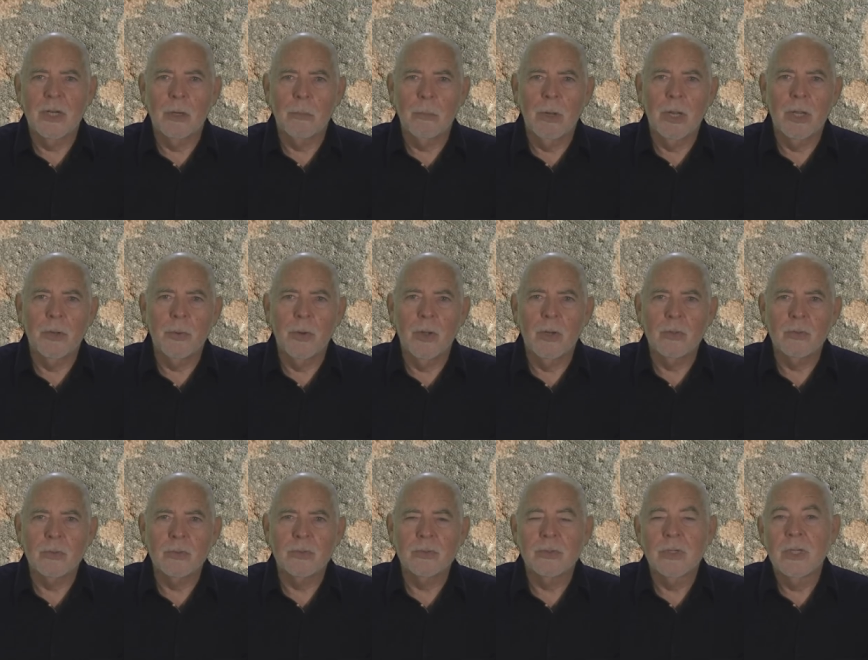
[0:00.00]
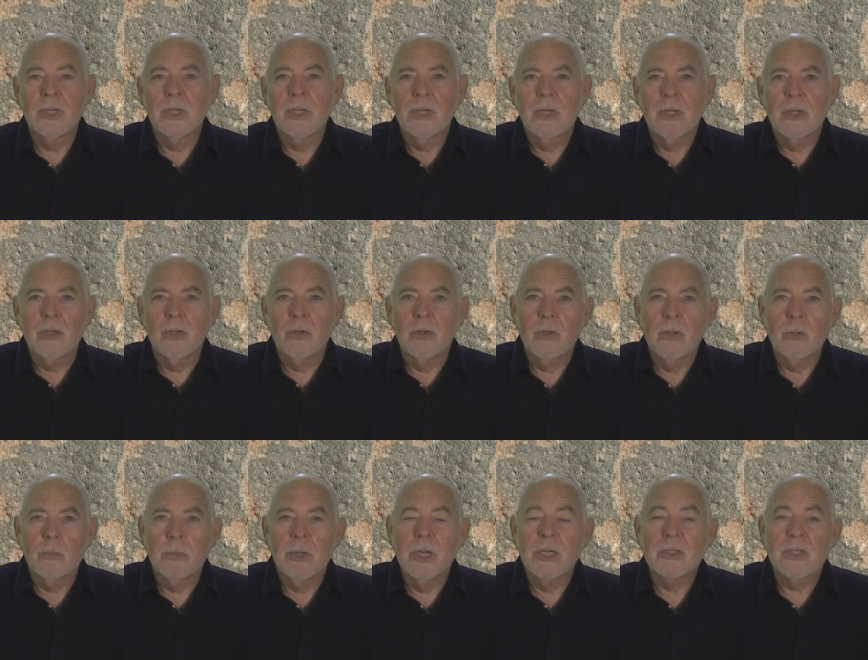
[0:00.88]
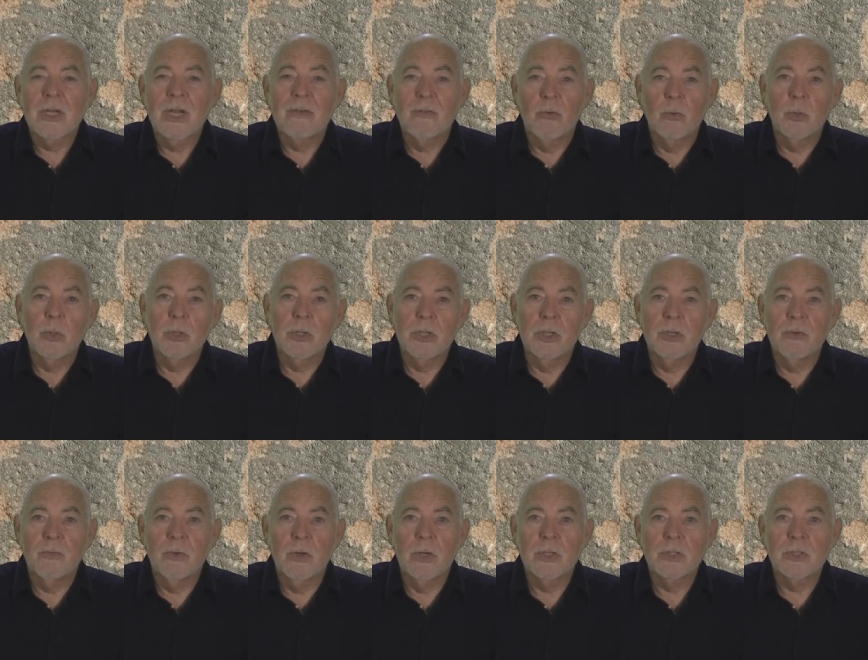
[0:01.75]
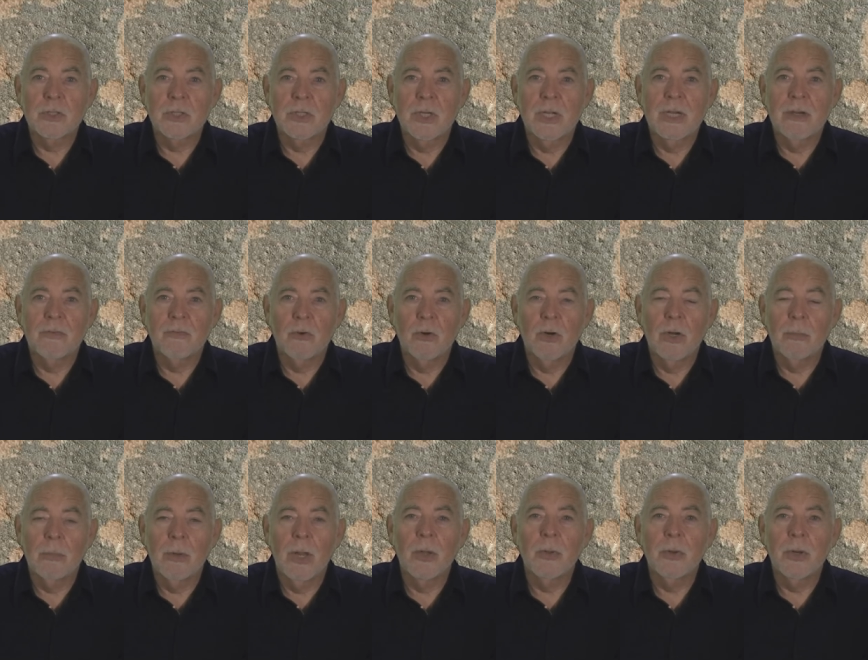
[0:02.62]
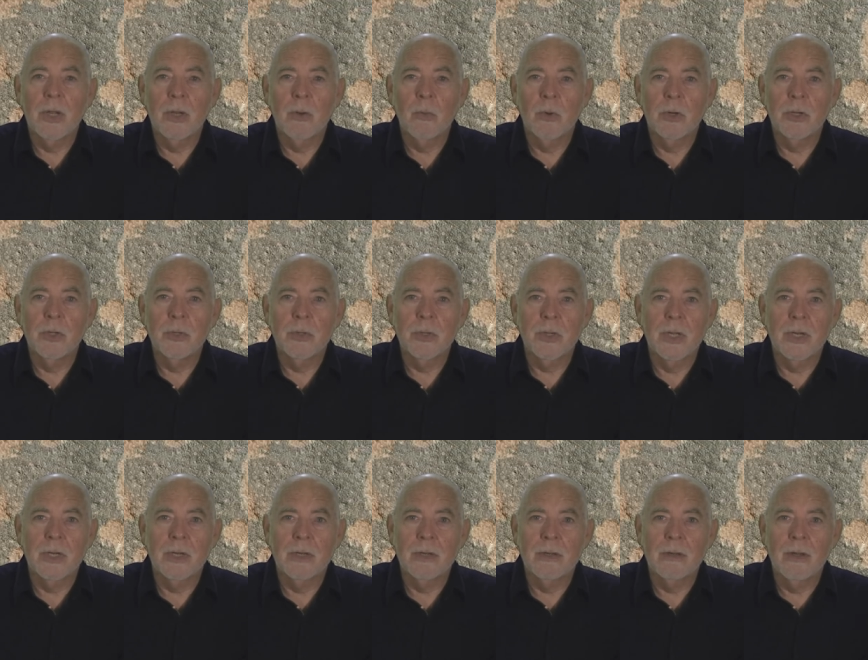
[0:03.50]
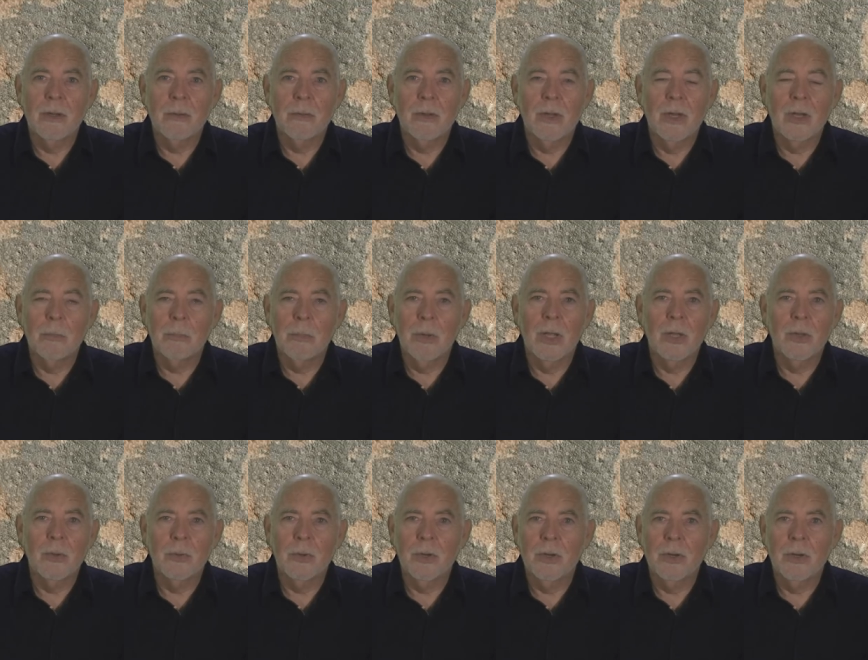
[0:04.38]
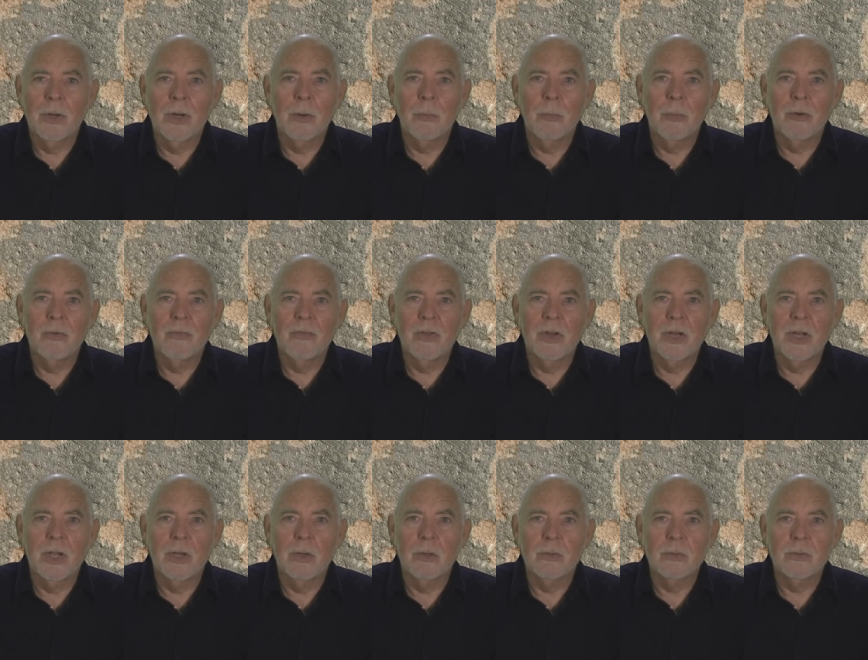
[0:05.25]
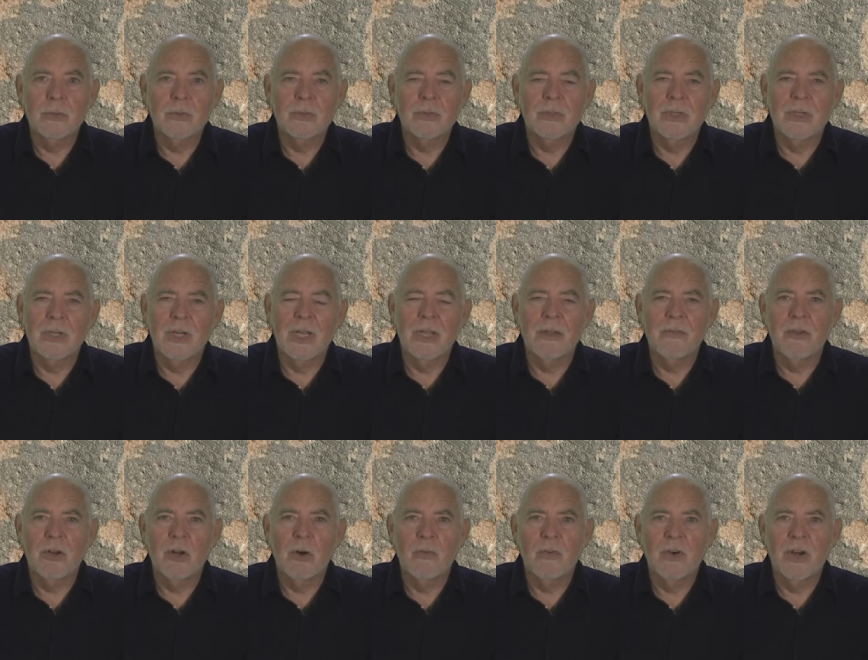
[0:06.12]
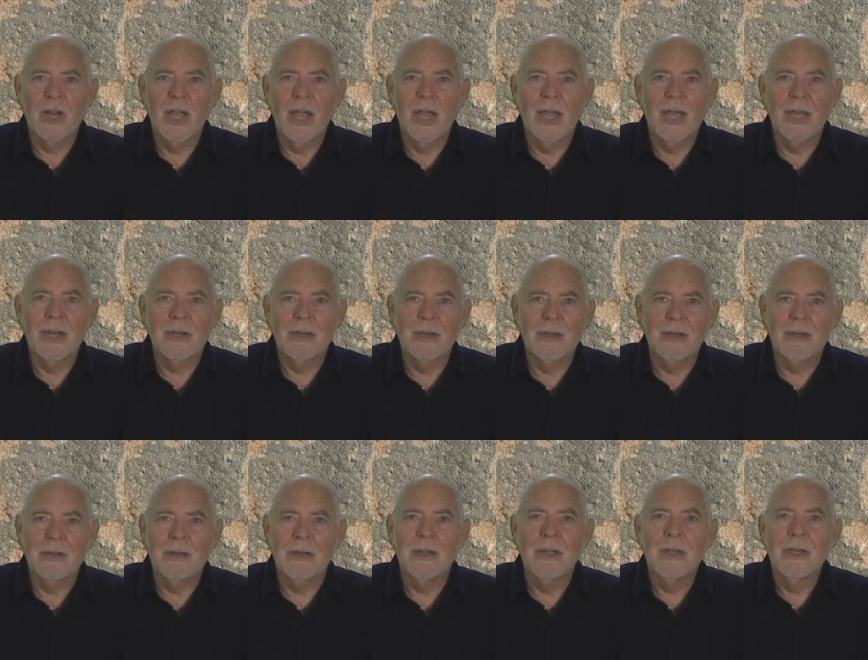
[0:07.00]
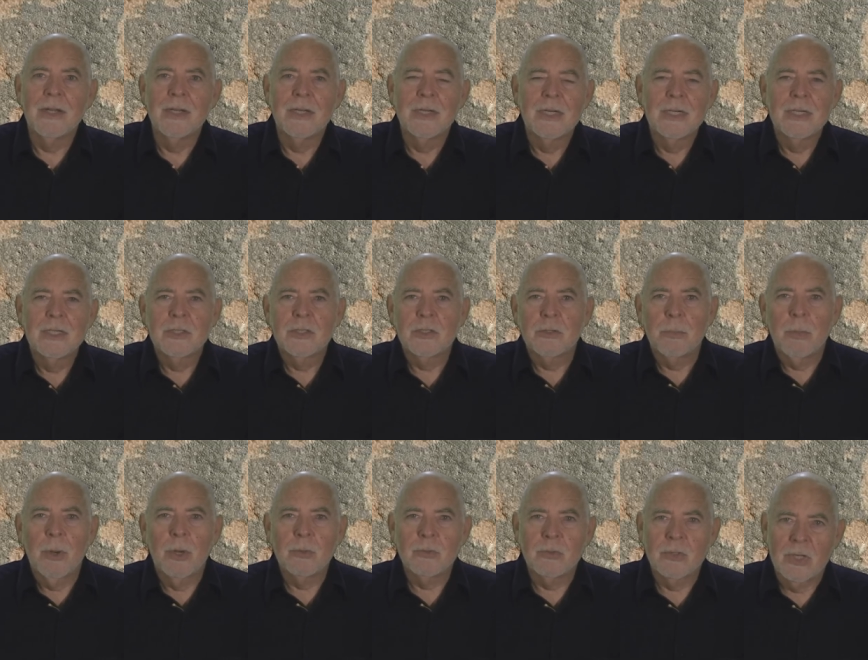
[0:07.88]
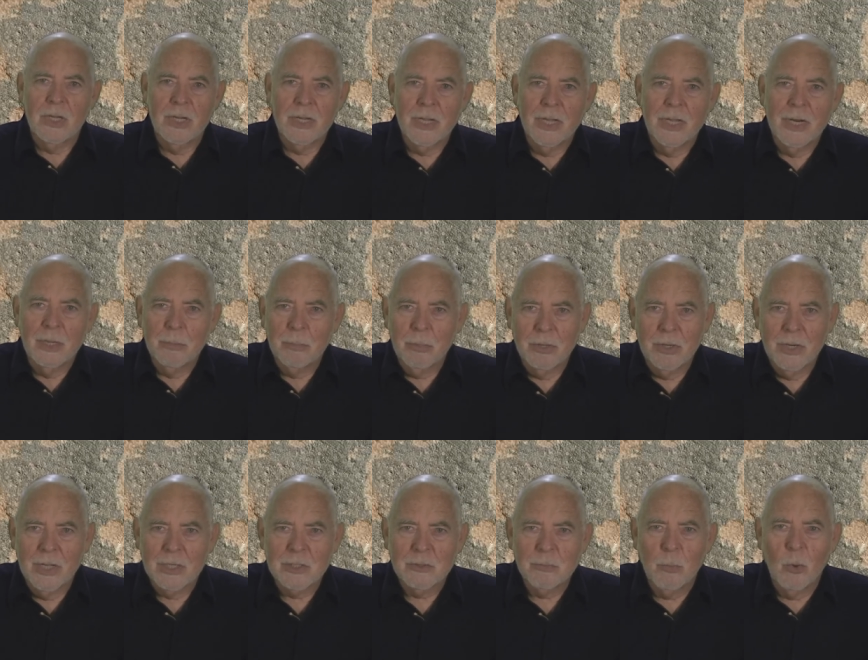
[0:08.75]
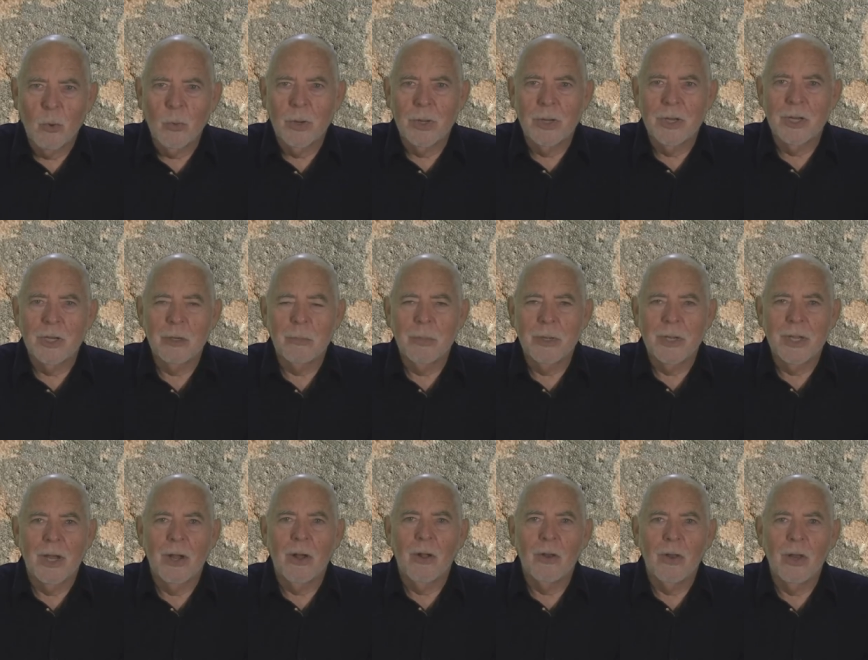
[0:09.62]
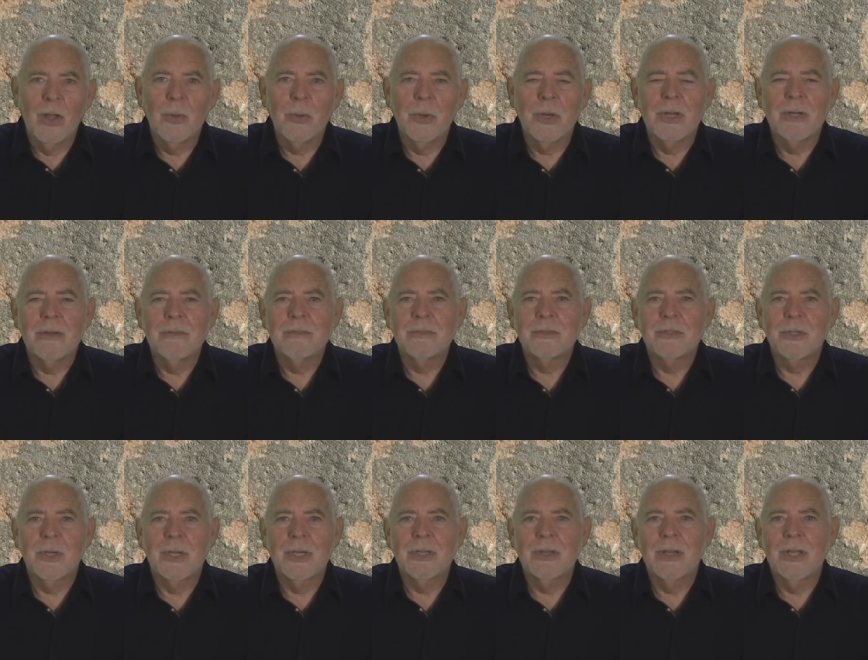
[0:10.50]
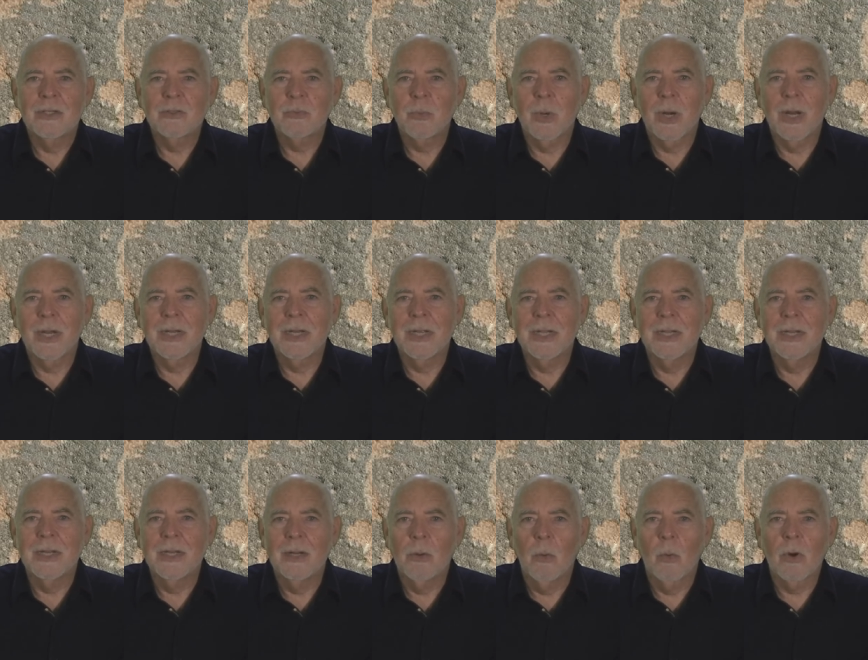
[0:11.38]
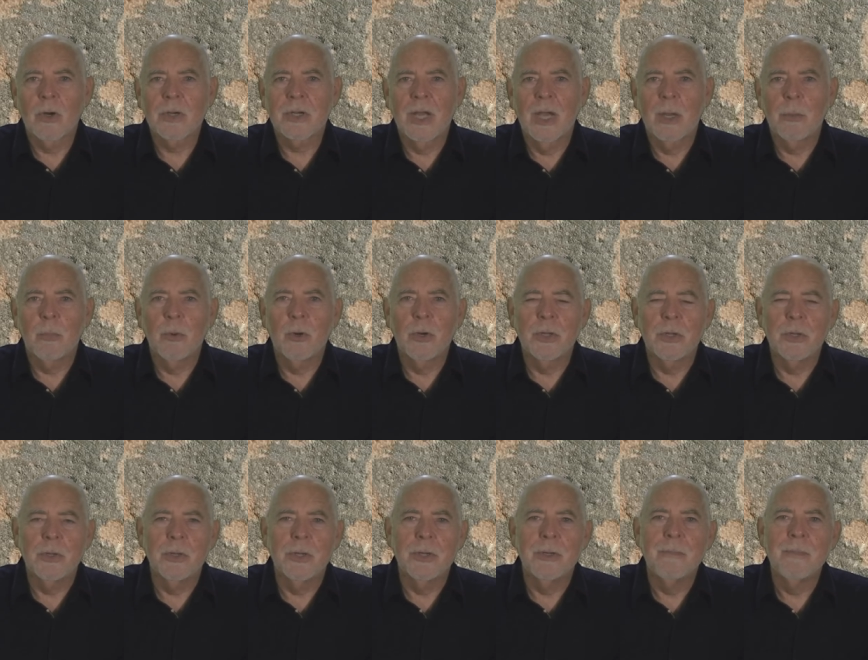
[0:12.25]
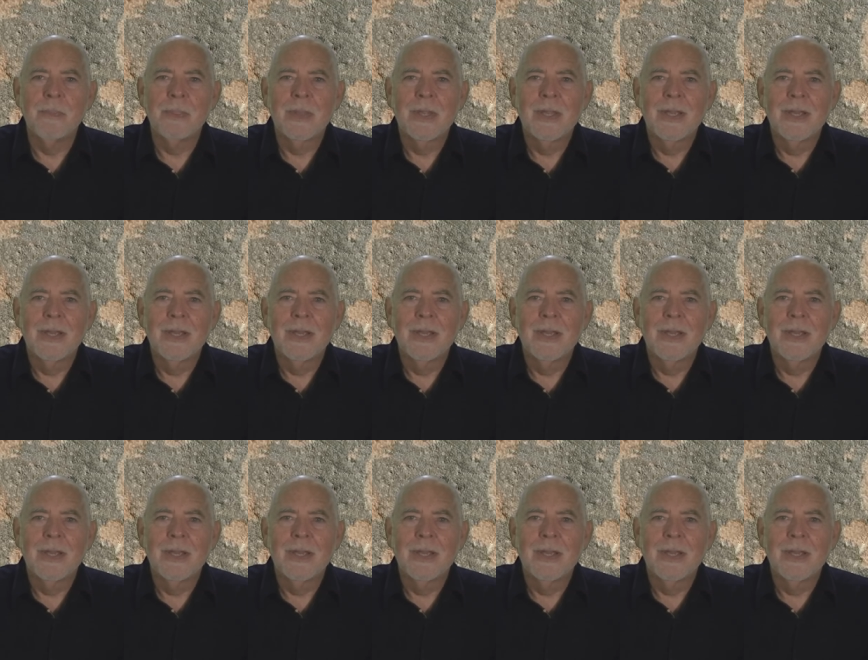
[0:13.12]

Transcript: and upload those. YouTube does have a real good function now for uploading where you can upload a number of videos and leave it overnight and supposedly get up the next morning they'll be all loaded. So that's what I did and it worked out pretty good.